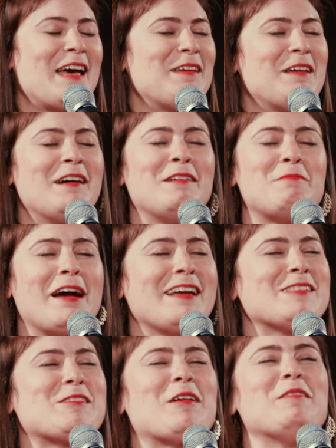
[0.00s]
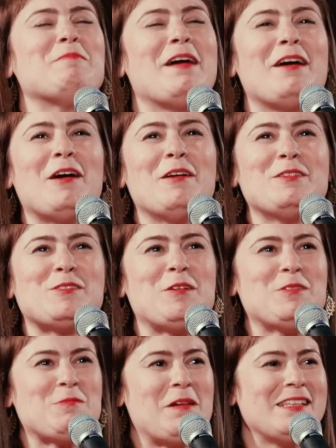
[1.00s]
And my heart
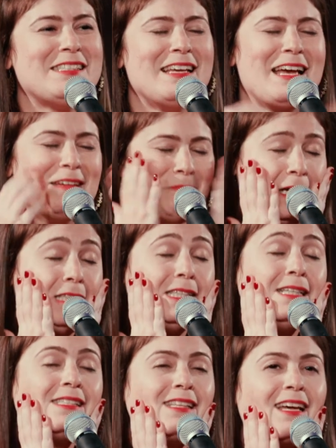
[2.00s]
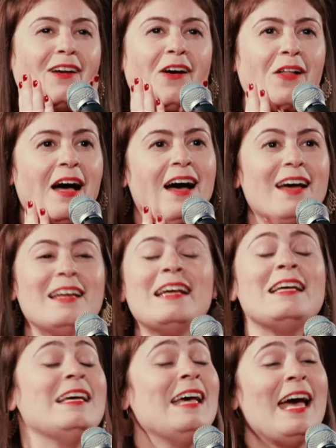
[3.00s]
starts racing, and my cheeks get all hot,
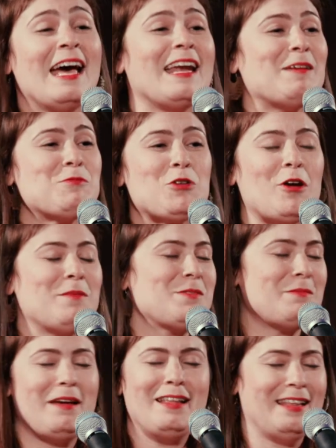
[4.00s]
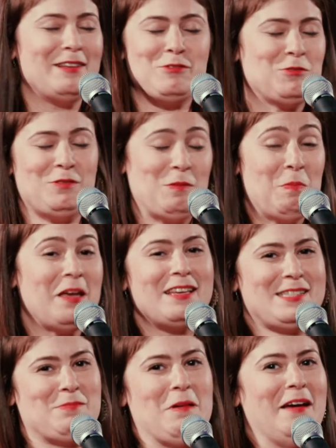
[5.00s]
and I'm sure I'm smiling the
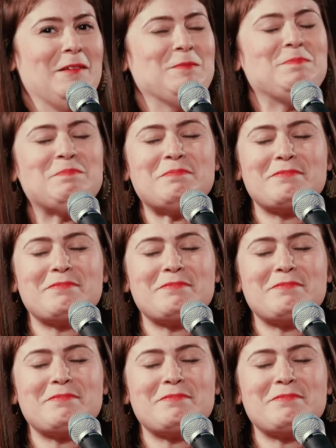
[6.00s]
biggest smile.